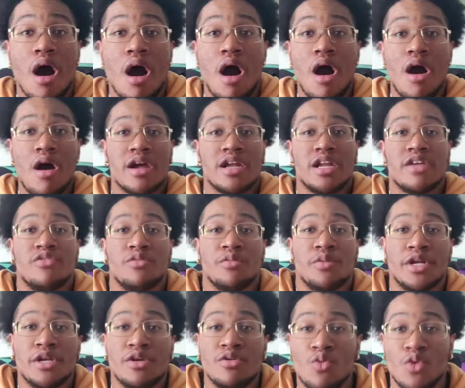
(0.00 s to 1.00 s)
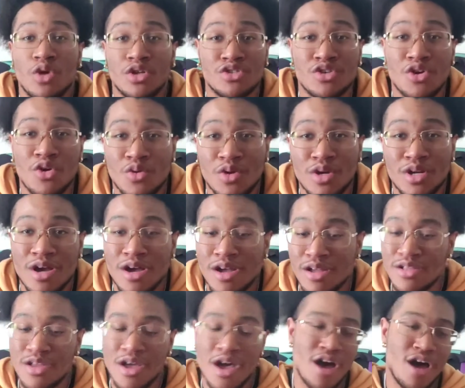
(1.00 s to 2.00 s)
All right, everybody, what's going
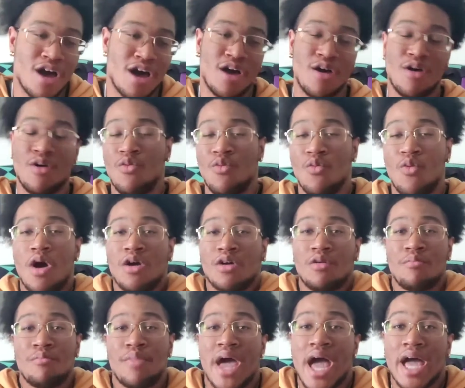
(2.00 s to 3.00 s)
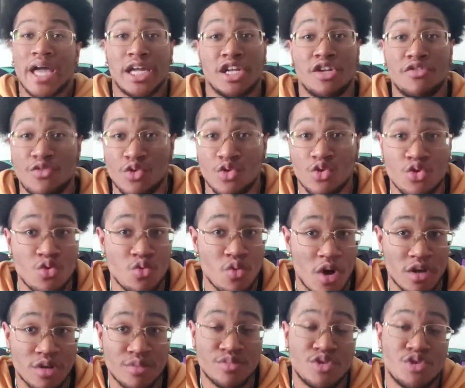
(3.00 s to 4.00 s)
on? Welcome back, and if you're new,
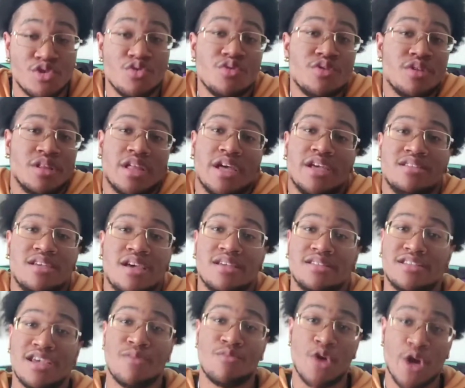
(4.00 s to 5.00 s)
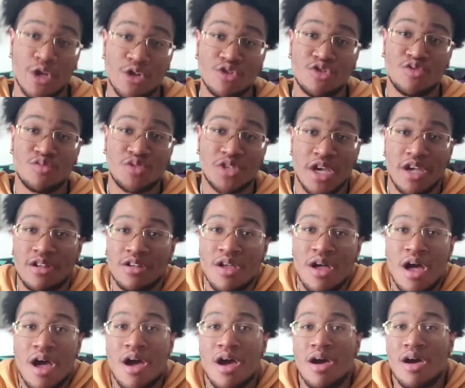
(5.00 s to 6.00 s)
welcome to the Lazy Ass Samurai YouTube channel,
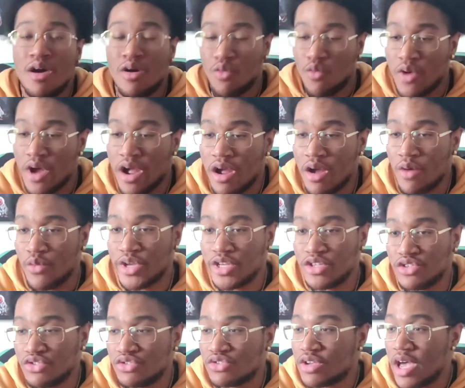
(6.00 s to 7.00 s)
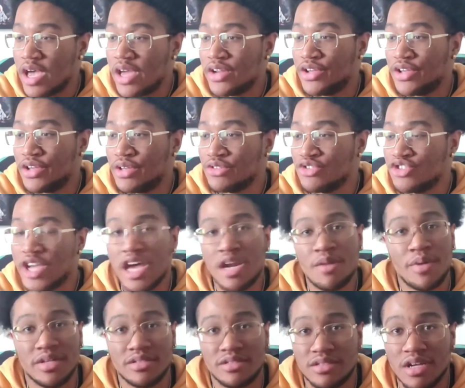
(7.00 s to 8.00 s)
where we just kind of chat
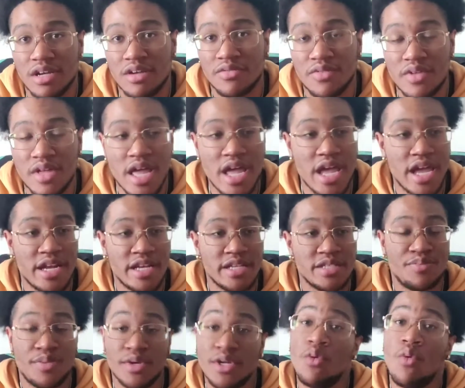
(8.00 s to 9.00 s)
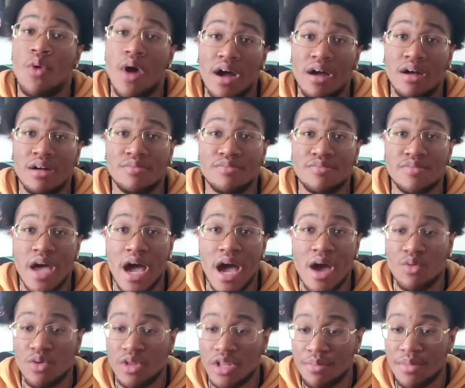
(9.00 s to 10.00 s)
about stuff. It has been a while, I
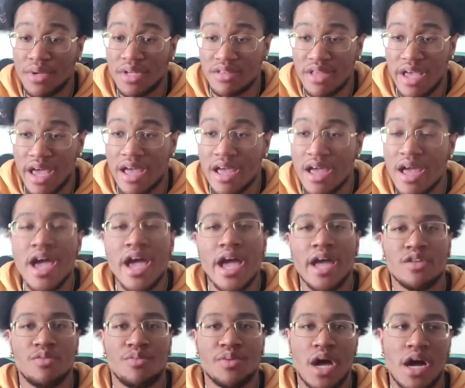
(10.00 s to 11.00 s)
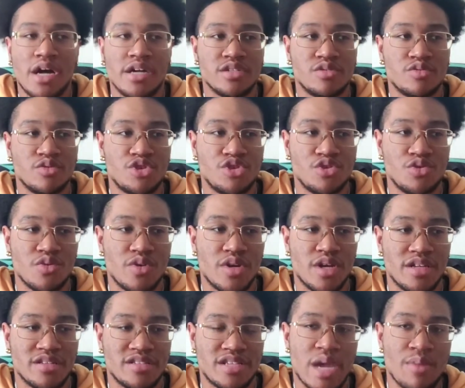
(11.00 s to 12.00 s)
will admit that. And to be honest with you,
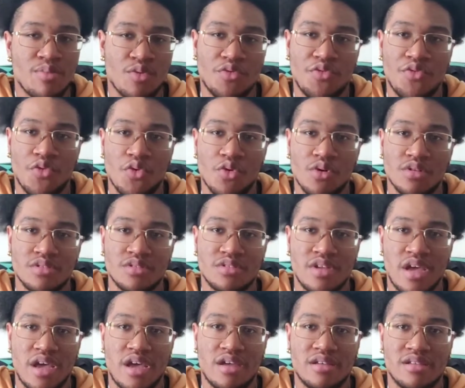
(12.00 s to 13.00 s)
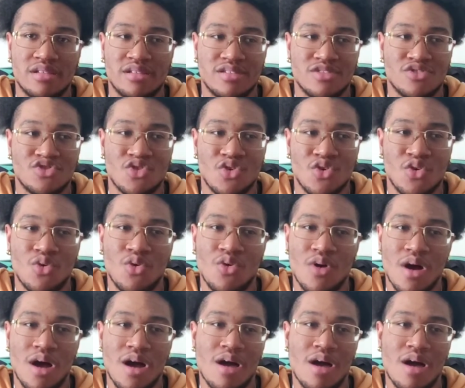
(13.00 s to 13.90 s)
it's April Fool's Day, so